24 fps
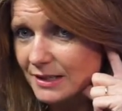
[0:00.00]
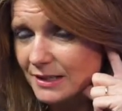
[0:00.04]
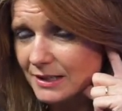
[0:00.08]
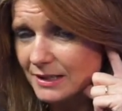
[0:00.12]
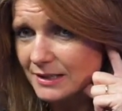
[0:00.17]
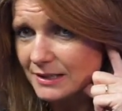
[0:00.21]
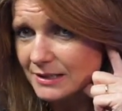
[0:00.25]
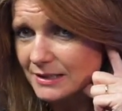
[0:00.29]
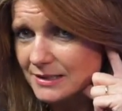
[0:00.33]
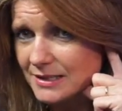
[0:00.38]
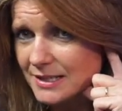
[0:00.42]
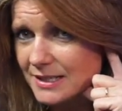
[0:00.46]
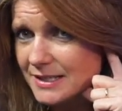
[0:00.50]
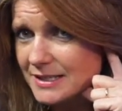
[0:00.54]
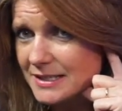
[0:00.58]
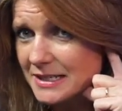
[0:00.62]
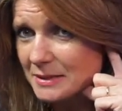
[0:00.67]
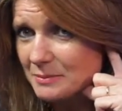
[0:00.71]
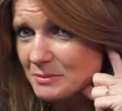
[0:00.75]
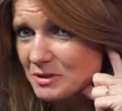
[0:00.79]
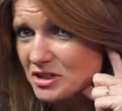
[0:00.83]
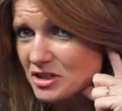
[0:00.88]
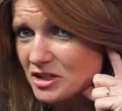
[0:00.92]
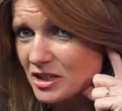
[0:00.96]
And his
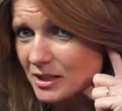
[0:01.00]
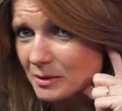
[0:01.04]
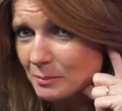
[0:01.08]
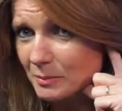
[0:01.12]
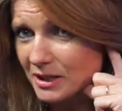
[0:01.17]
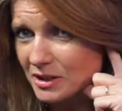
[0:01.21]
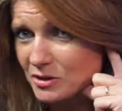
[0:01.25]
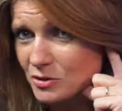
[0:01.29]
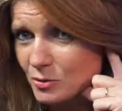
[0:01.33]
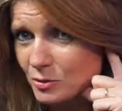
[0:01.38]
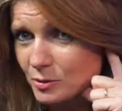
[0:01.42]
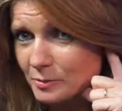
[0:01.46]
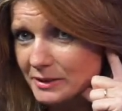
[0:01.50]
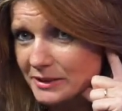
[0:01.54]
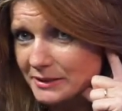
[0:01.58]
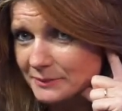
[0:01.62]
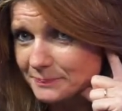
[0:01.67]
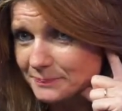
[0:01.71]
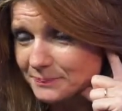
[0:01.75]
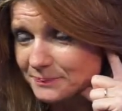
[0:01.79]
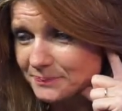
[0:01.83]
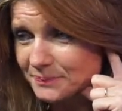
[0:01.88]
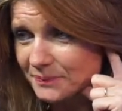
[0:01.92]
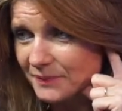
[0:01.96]
name is Jake
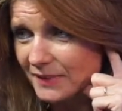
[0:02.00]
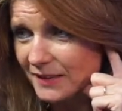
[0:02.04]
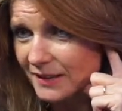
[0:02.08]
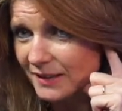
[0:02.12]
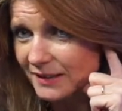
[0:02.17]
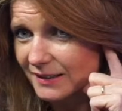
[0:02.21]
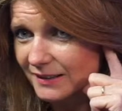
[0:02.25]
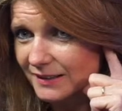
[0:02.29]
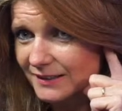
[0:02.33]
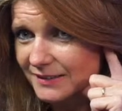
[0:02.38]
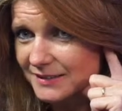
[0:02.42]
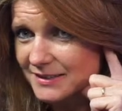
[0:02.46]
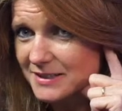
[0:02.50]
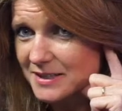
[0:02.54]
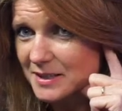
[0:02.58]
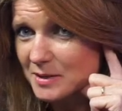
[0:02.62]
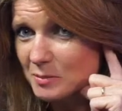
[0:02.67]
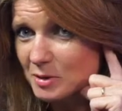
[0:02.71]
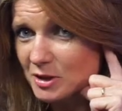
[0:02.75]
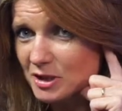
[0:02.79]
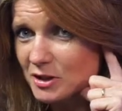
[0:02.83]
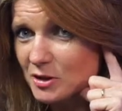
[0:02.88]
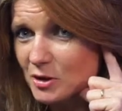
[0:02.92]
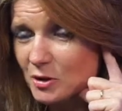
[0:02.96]
McDorman. Does
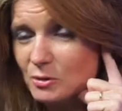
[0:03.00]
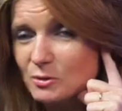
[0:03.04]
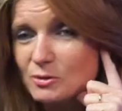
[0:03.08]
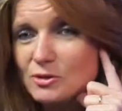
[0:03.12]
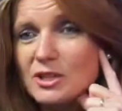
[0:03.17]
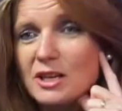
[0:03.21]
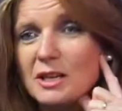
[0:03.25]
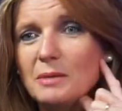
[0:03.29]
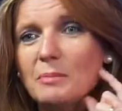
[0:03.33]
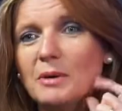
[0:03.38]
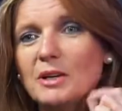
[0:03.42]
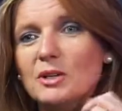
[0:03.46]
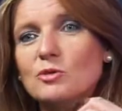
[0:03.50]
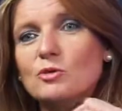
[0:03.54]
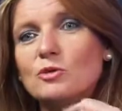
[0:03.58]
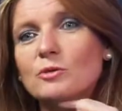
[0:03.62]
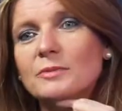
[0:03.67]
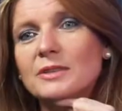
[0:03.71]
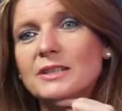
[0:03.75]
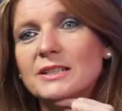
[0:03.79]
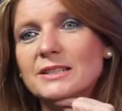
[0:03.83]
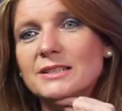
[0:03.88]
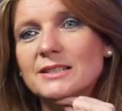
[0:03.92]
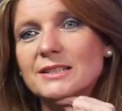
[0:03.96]
anybody know who Jake
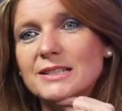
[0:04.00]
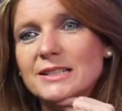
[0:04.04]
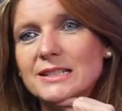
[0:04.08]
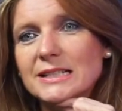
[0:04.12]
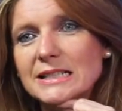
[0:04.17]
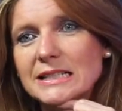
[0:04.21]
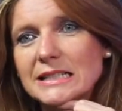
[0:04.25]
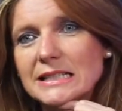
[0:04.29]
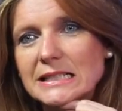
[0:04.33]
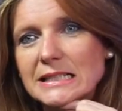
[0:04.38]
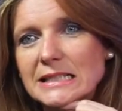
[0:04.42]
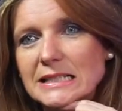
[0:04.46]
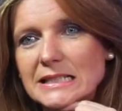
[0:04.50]
McDorman is?